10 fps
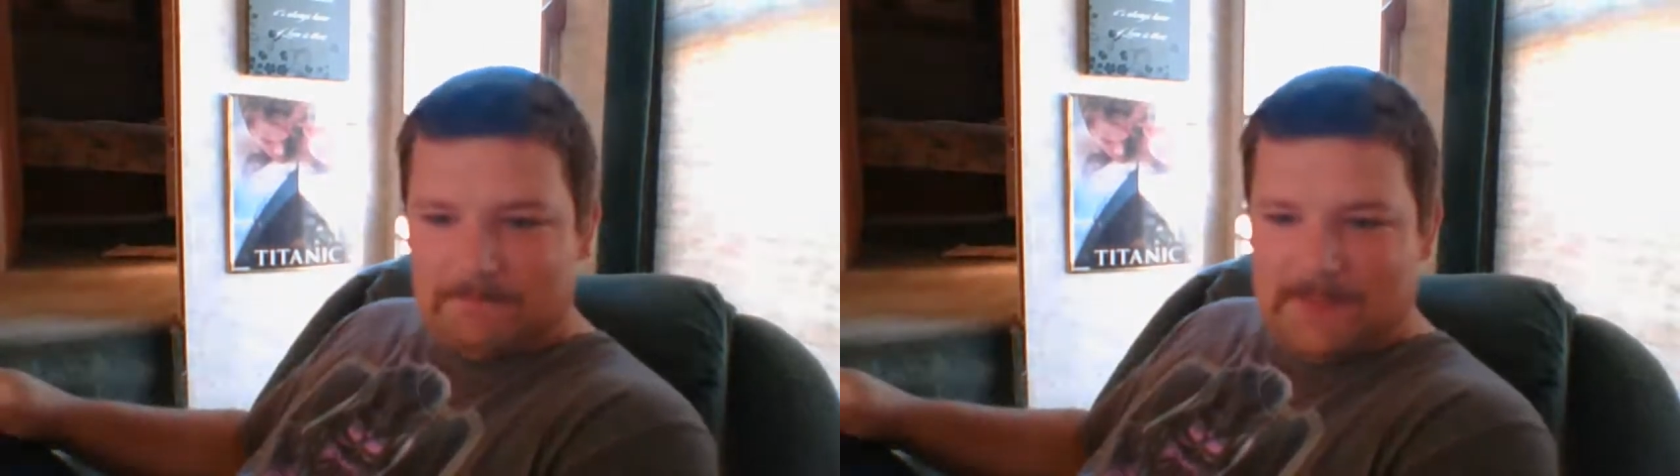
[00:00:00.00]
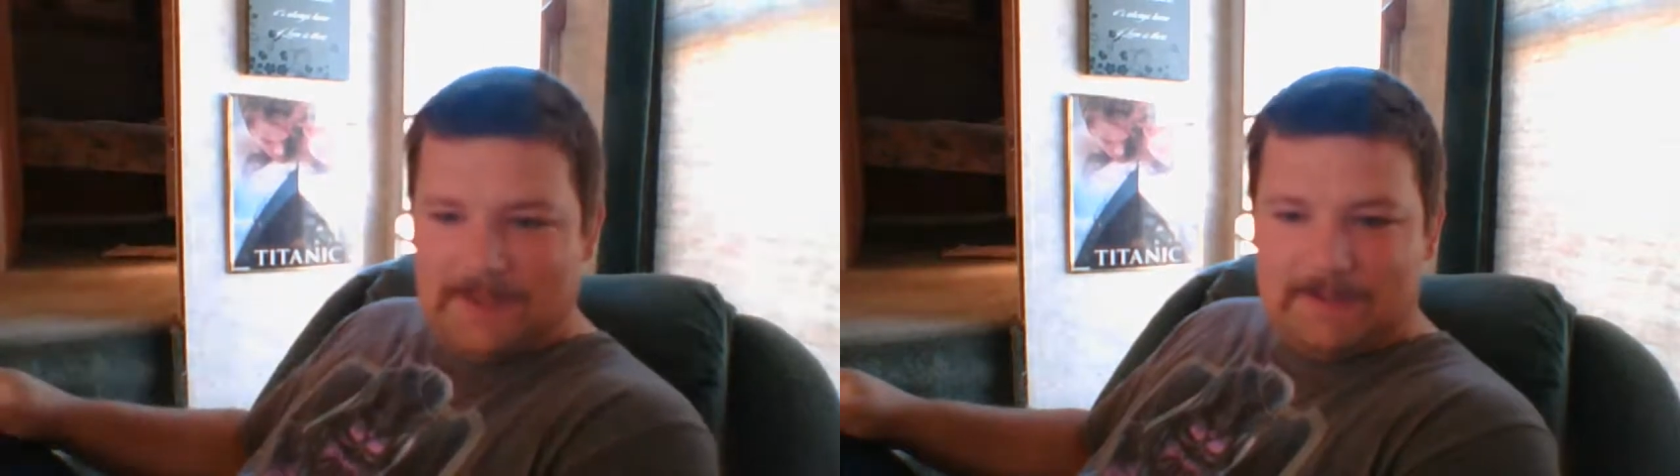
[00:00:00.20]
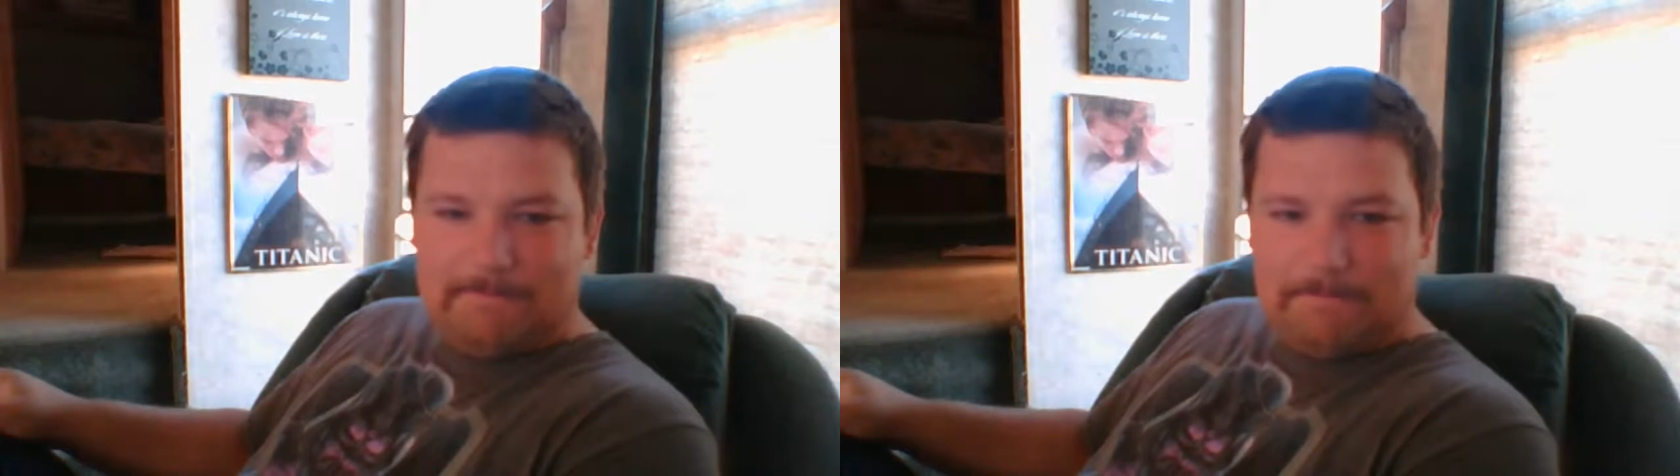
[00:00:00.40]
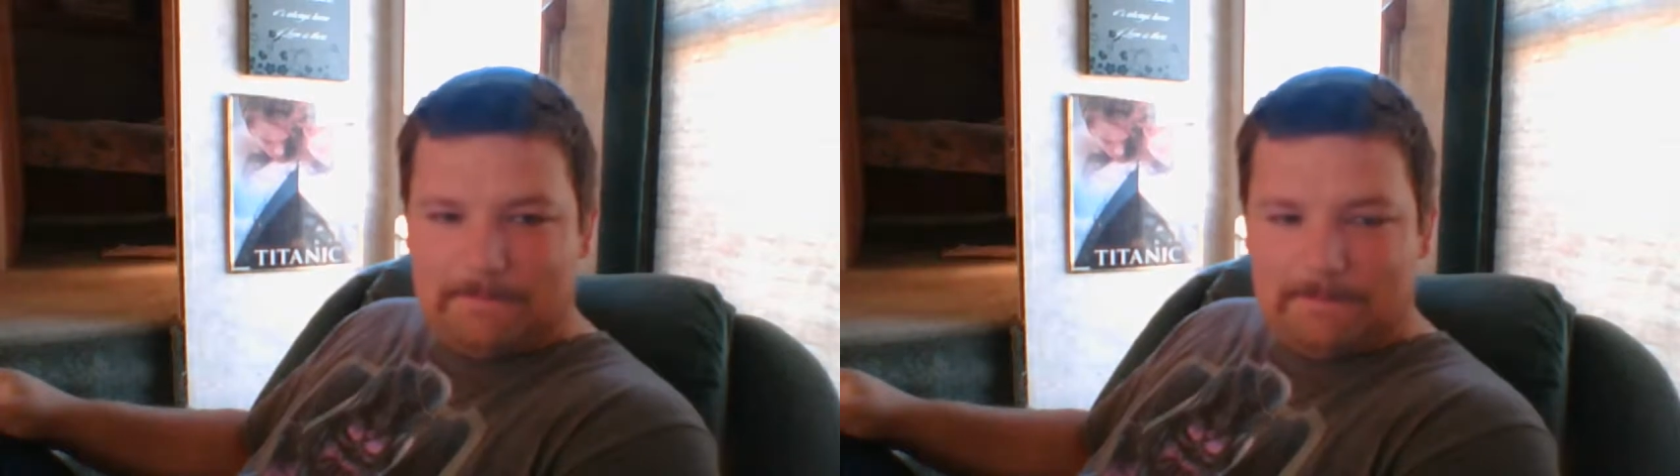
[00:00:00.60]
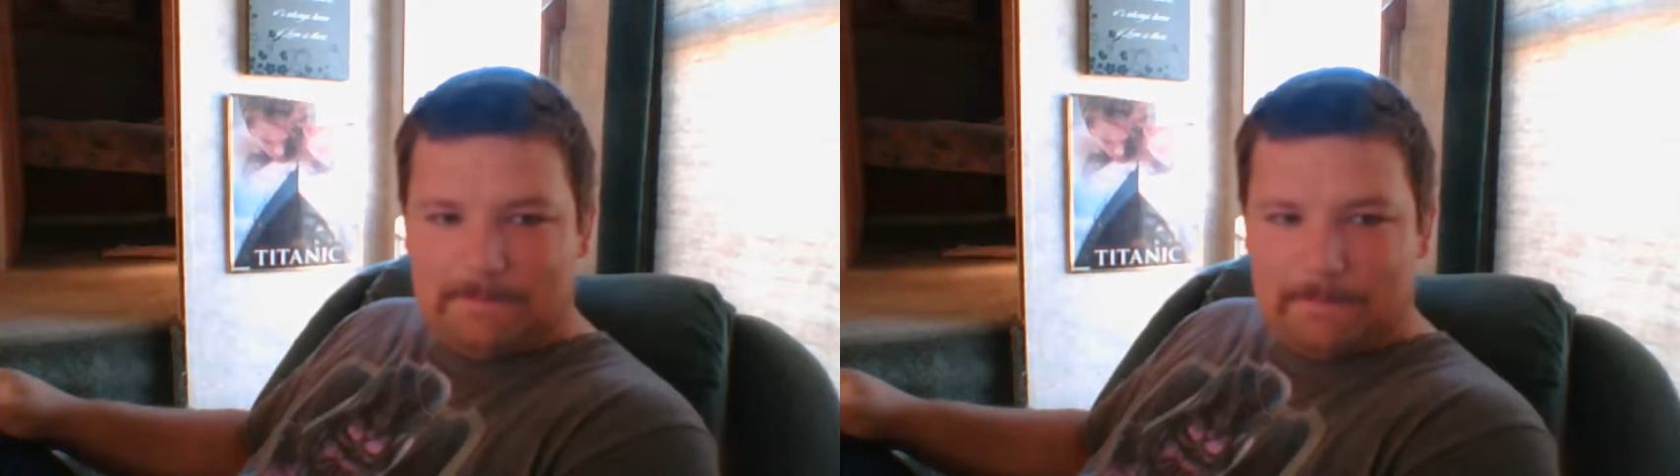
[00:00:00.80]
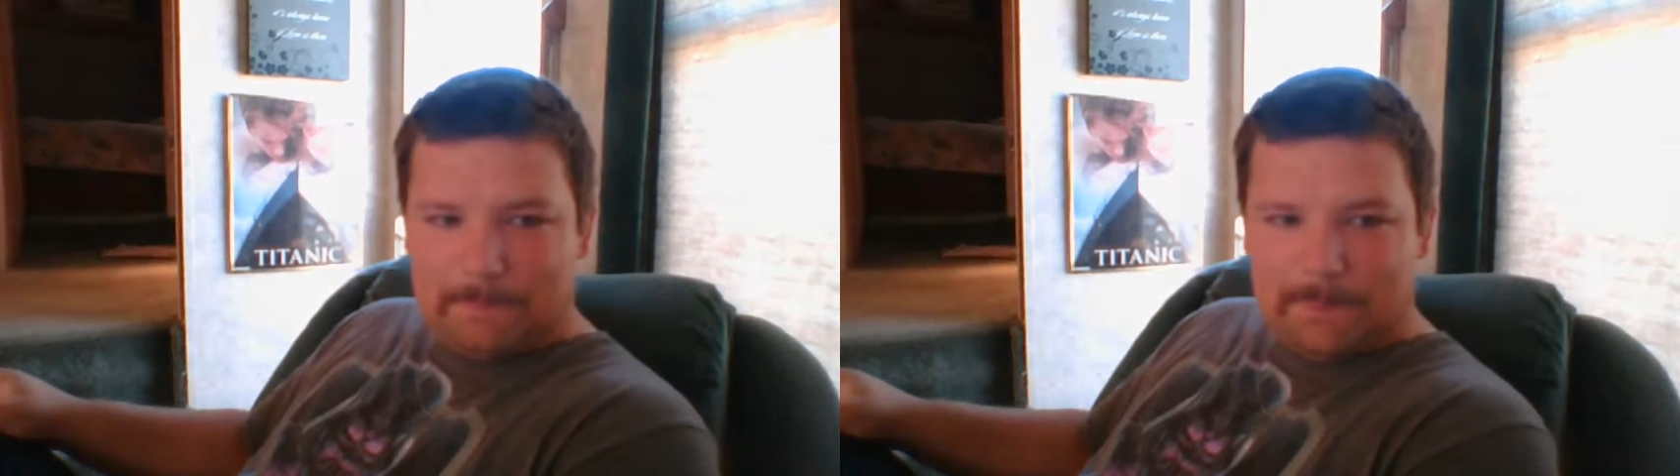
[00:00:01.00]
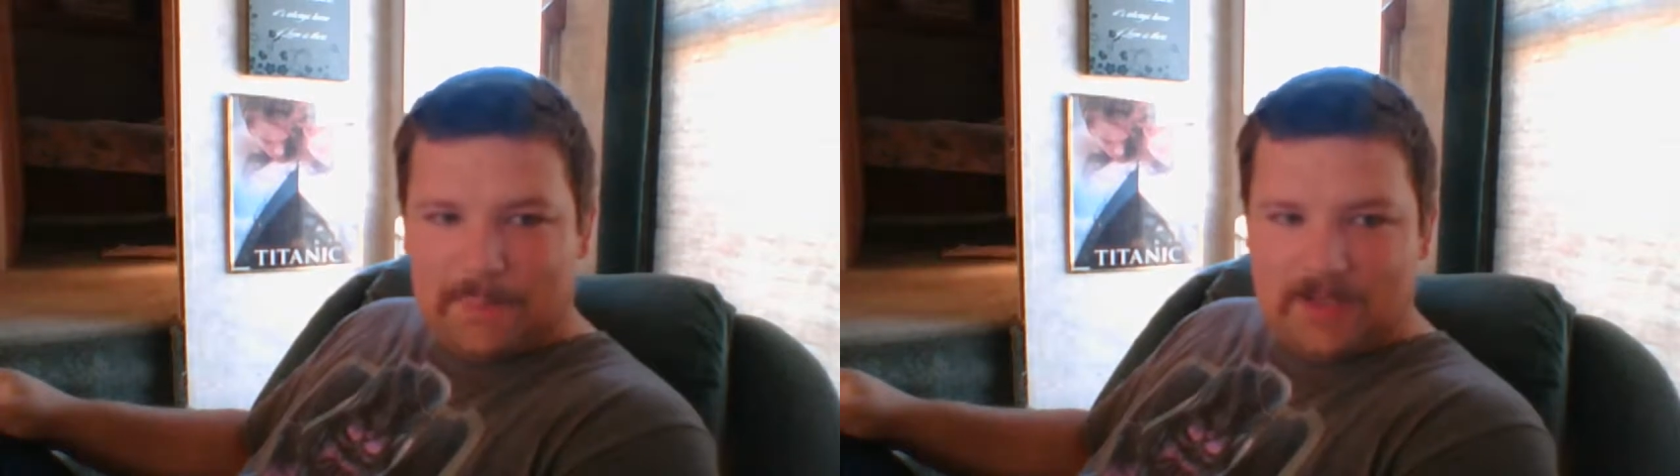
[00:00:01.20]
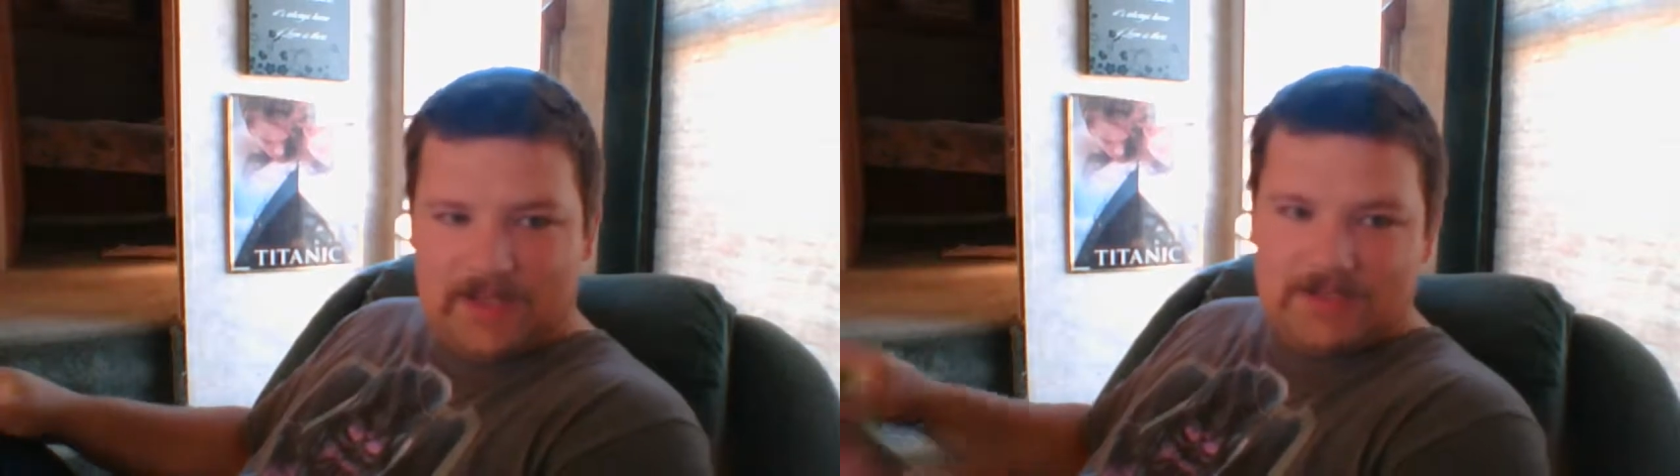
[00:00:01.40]
Like
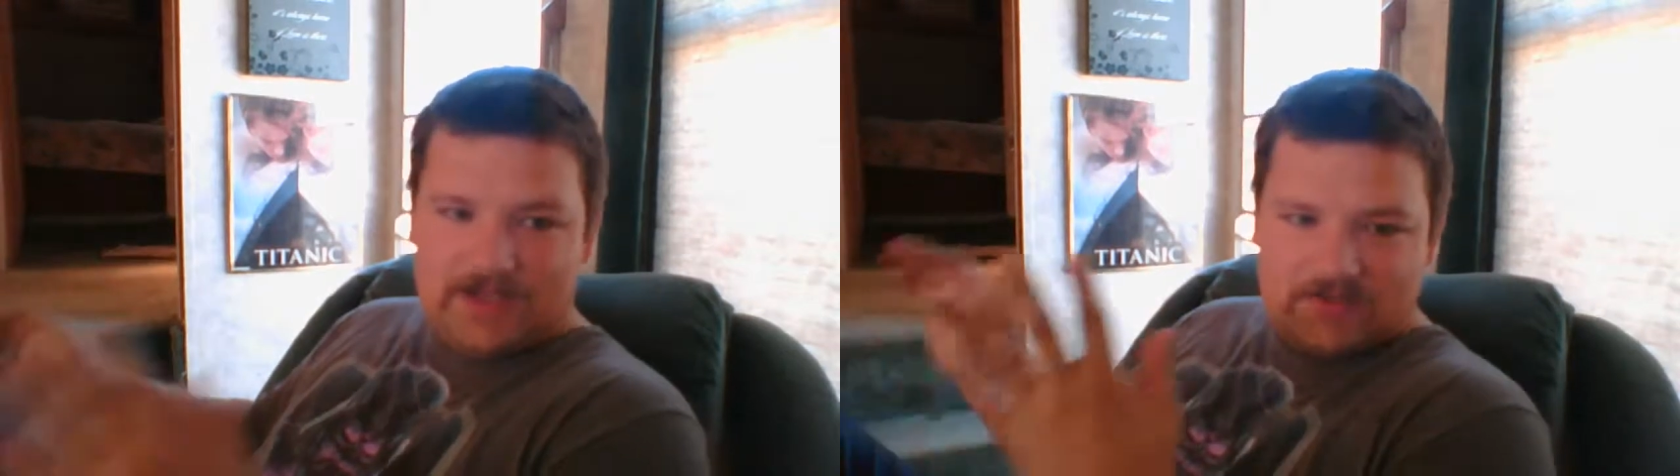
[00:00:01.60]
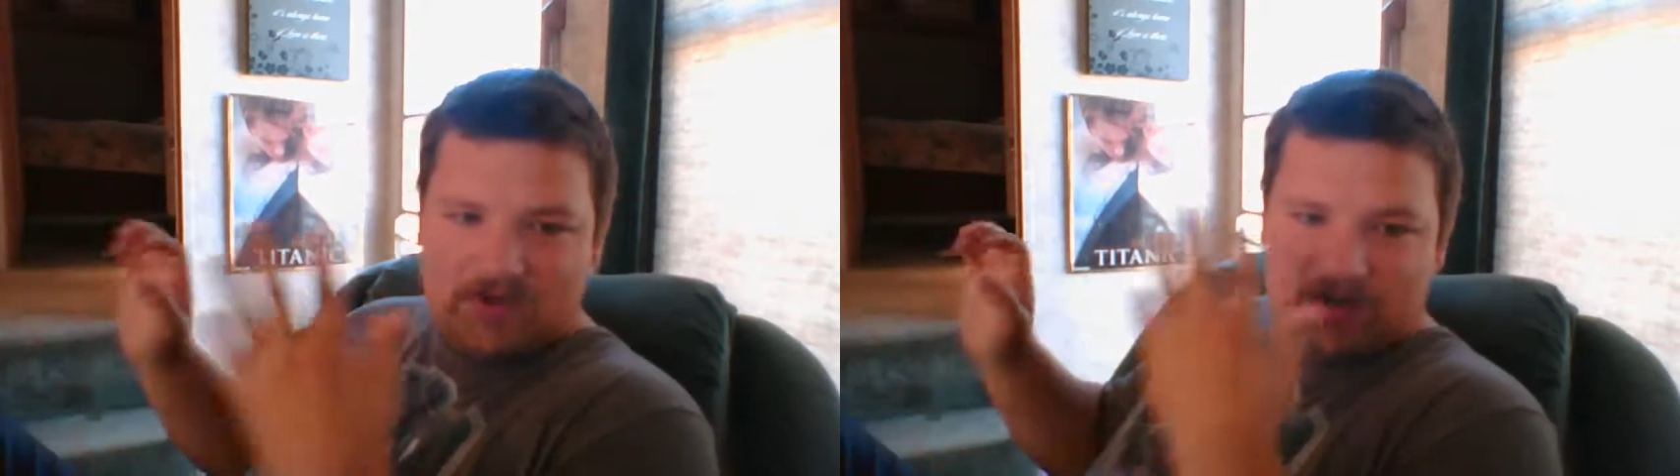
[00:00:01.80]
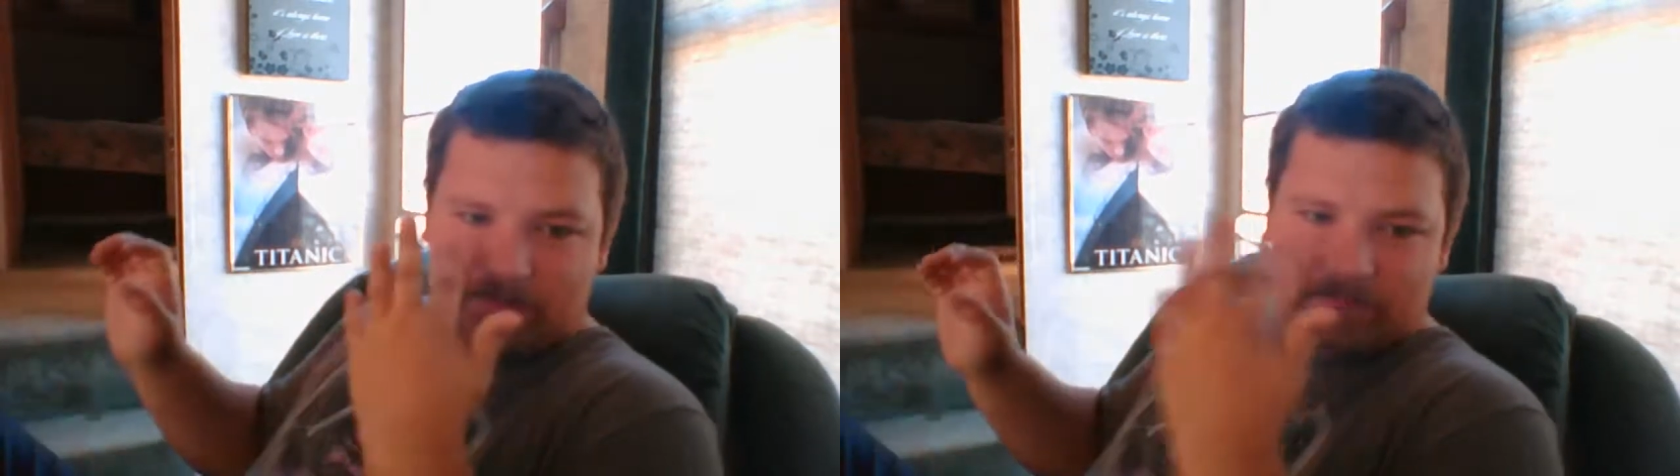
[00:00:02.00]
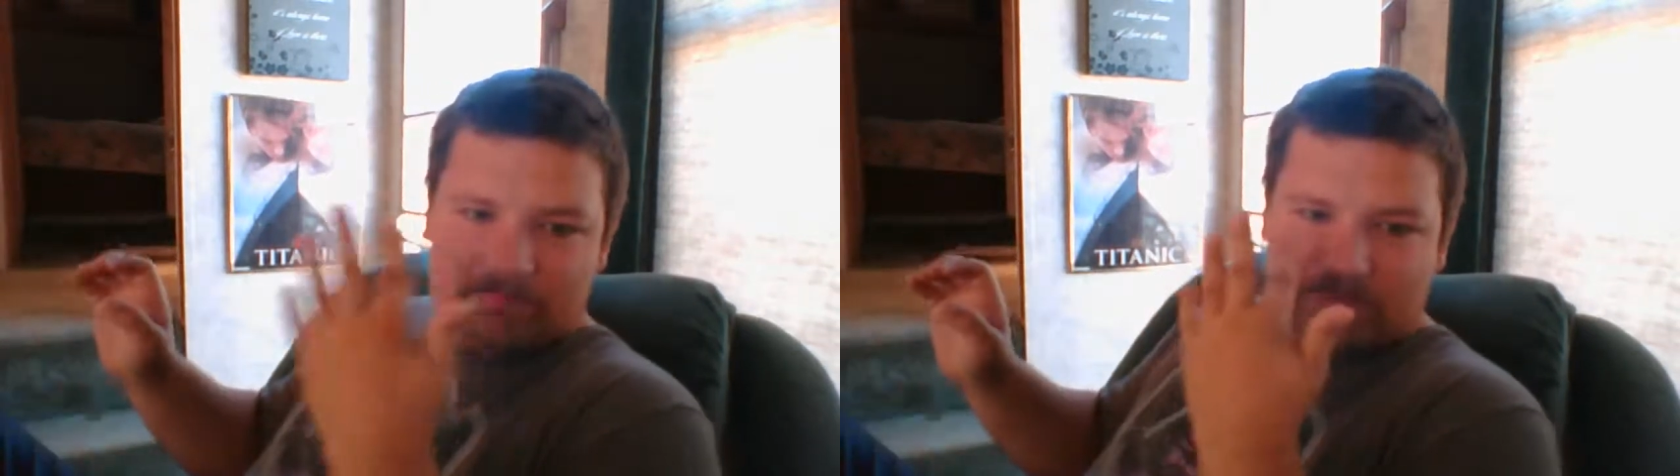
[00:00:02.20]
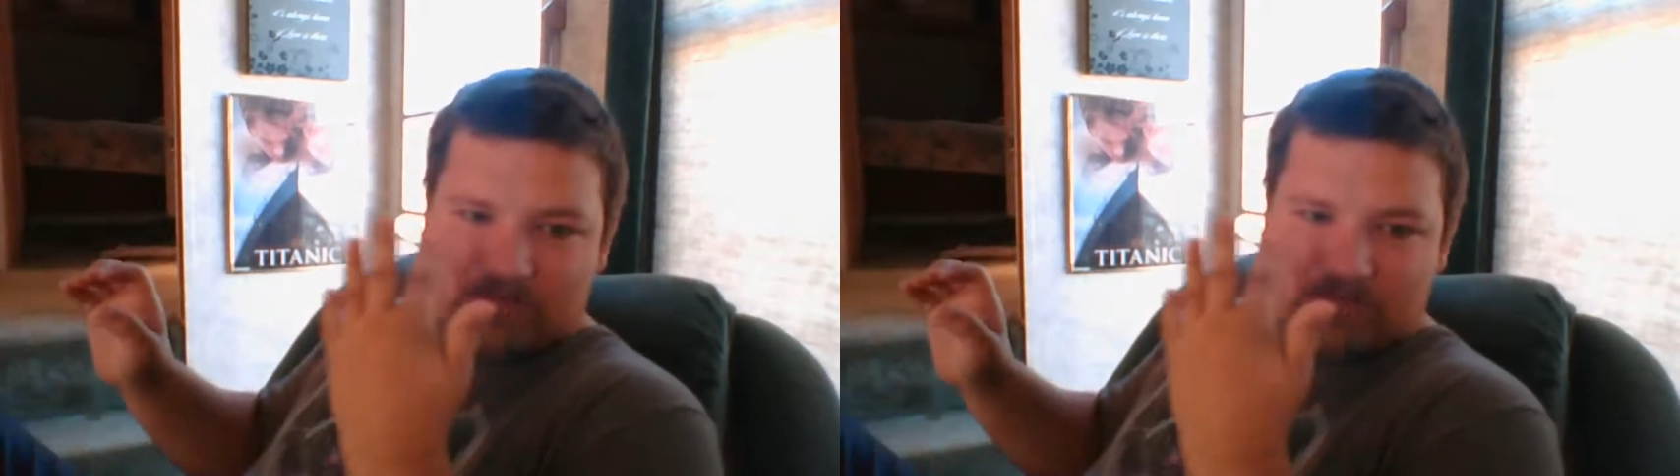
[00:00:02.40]
like that's what I'm